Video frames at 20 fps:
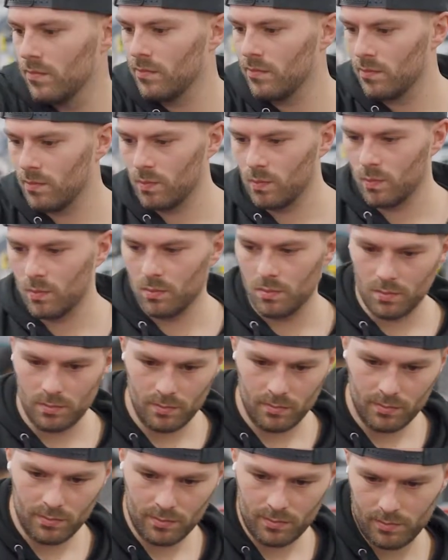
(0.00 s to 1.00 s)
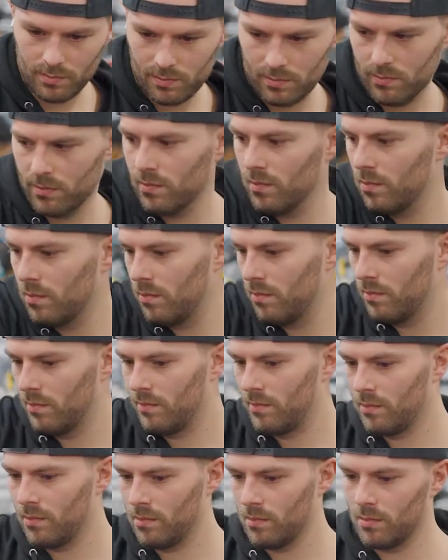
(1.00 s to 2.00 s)
can have our air escape through the air
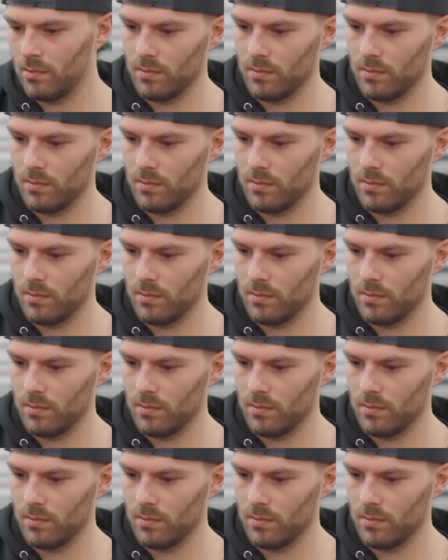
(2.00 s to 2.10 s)
channels.